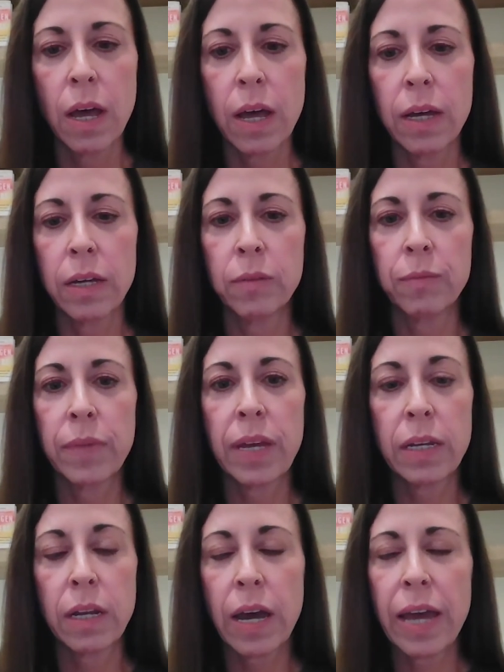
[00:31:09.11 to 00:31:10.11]

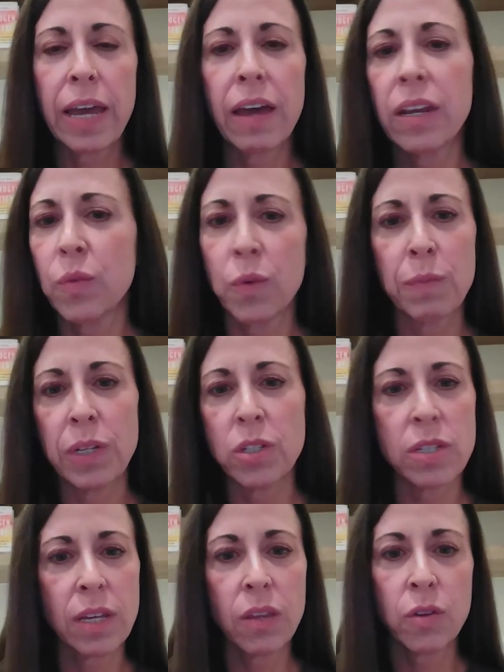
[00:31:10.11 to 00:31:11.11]
And I had a woman
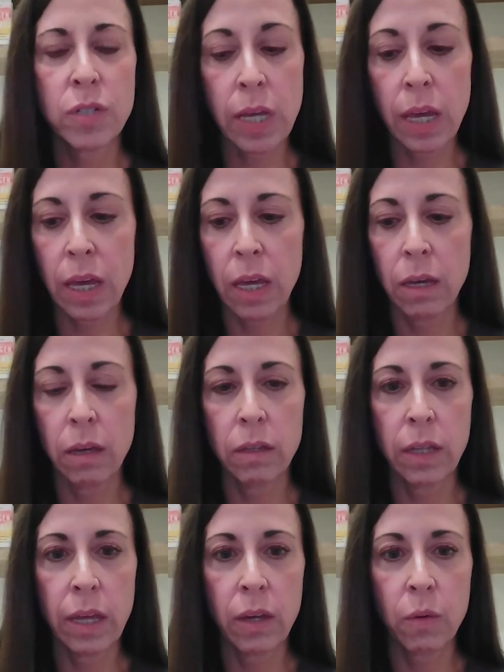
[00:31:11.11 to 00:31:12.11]
just the other day,
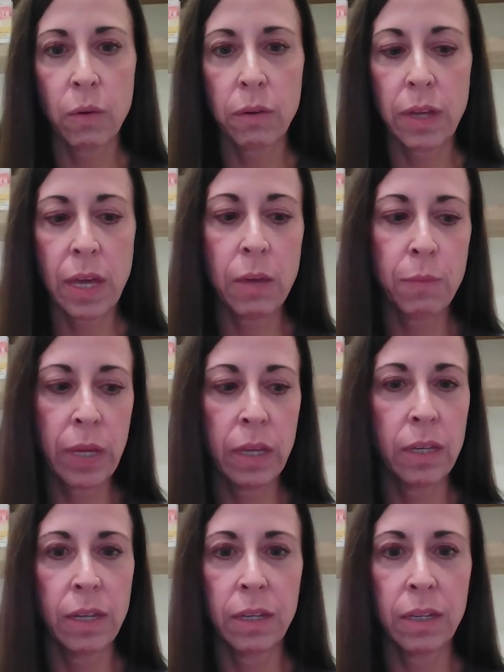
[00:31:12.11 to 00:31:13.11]
like, came
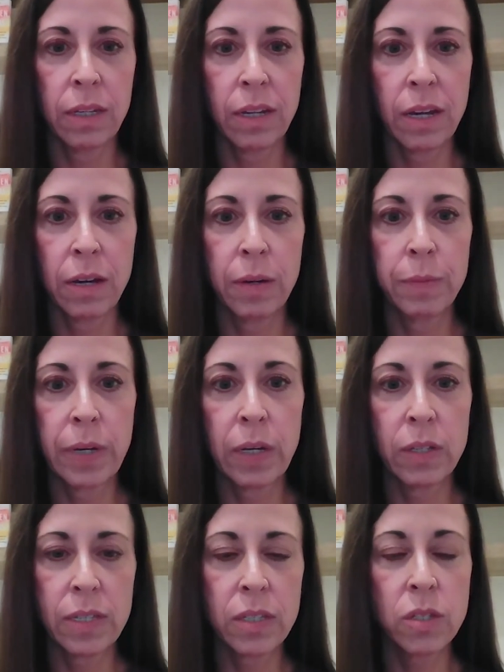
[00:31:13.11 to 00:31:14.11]
in, and
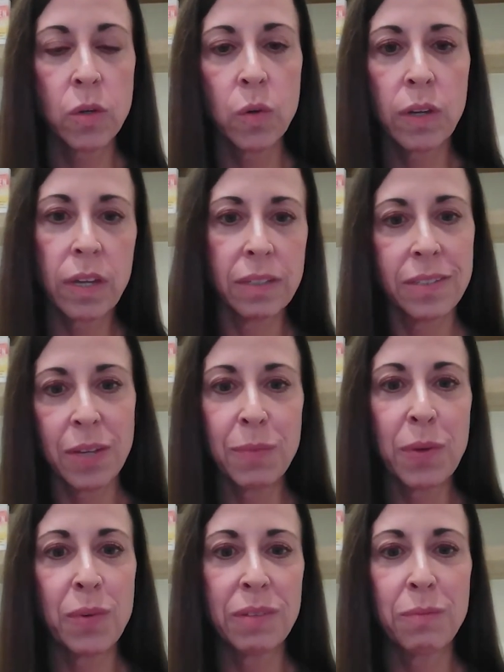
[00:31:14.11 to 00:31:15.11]
I said, so tell
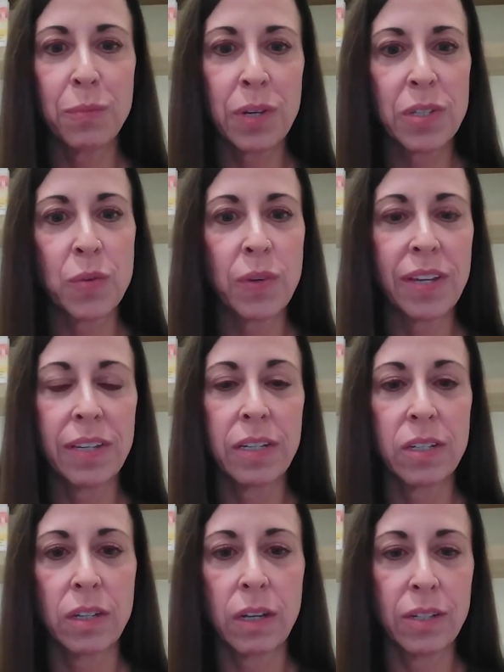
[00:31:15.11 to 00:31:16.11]
me what brings you
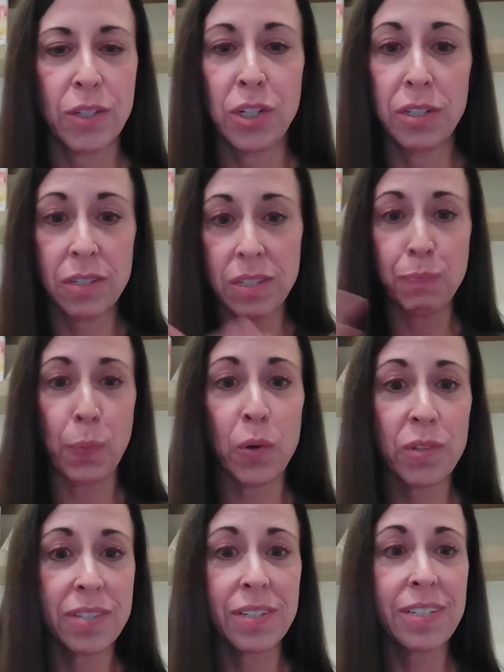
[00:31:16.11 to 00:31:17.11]
in, and she just
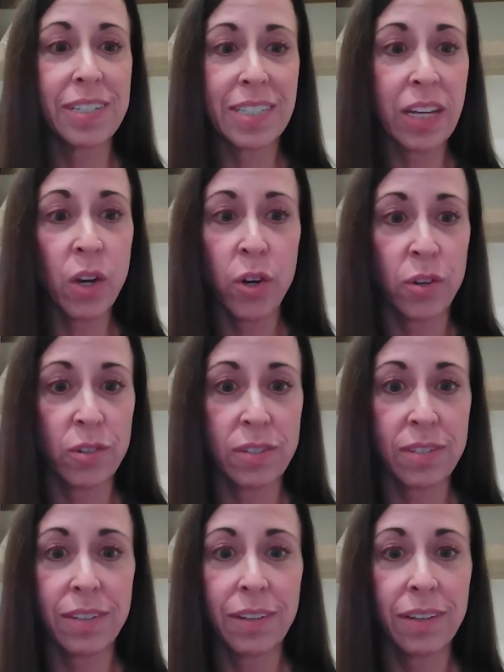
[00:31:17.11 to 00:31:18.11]
burst into
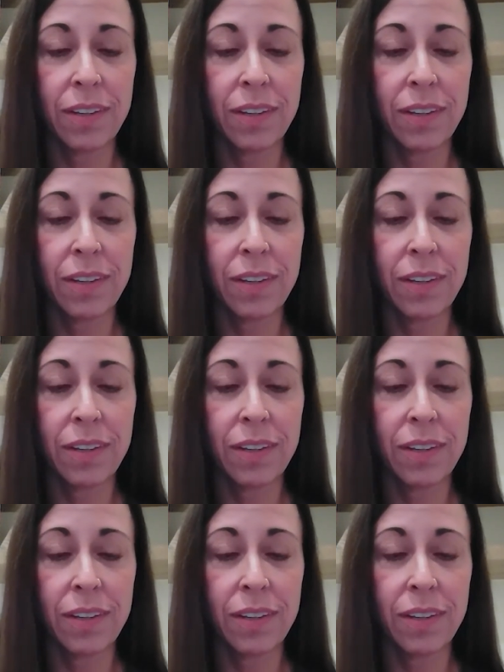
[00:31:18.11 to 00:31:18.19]
tears,